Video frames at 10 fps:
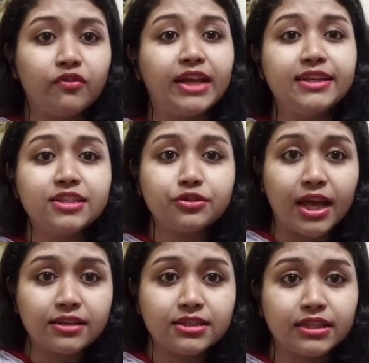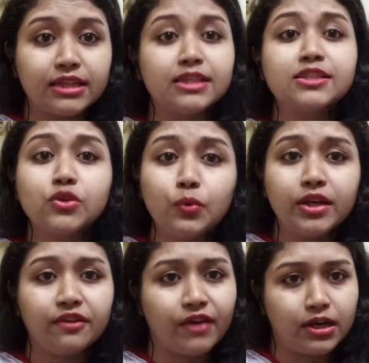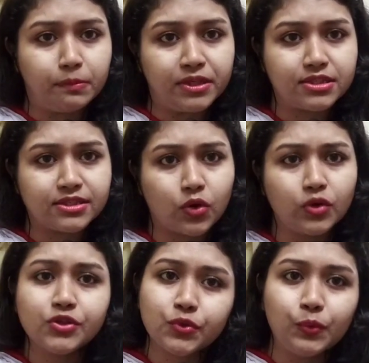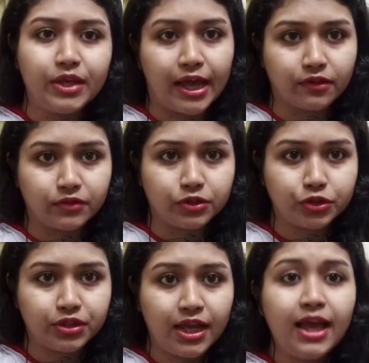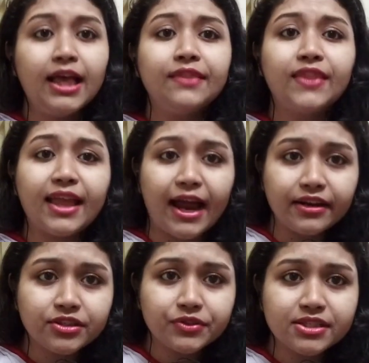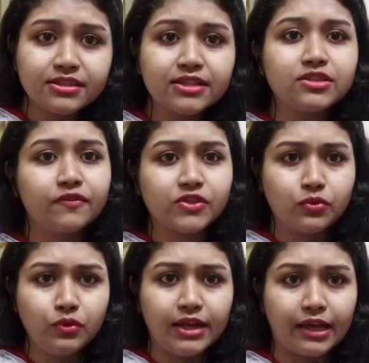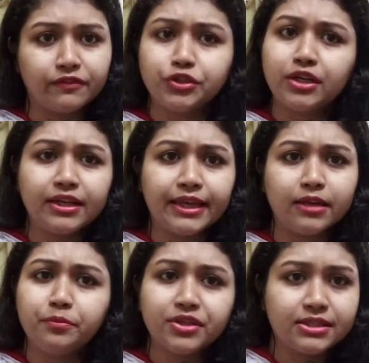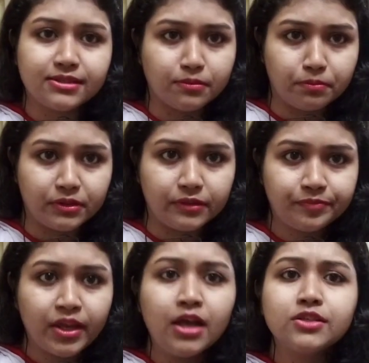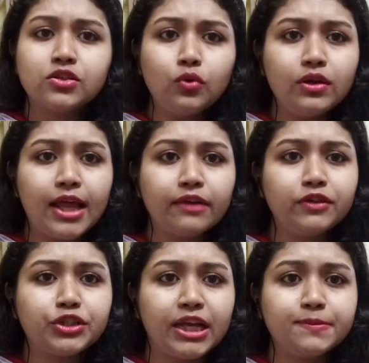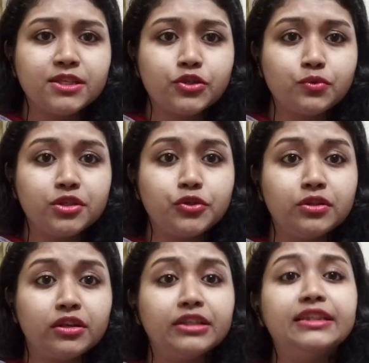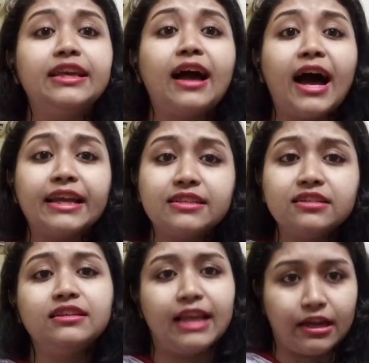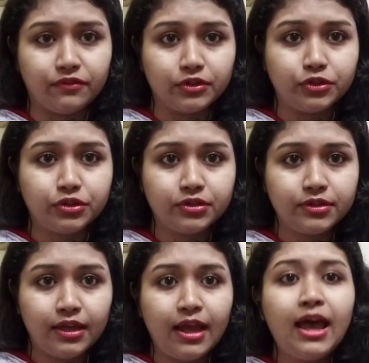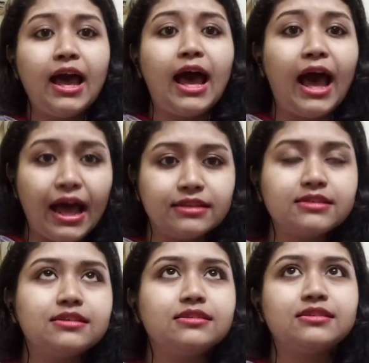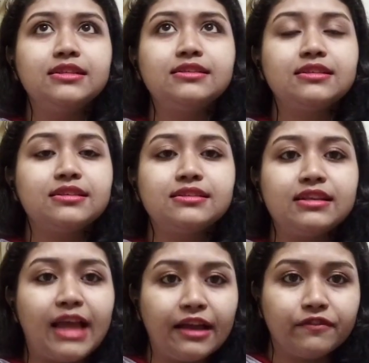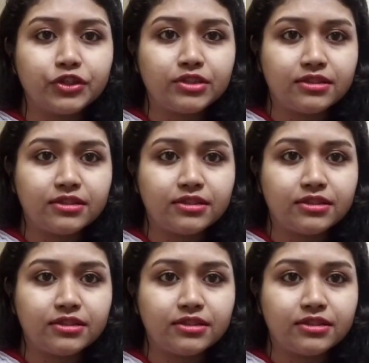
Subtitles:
while interacting in his school environment is called school language. The characteristics of school language are again pretty simple. School language helps a student to learn the ideal language. And since this is the language that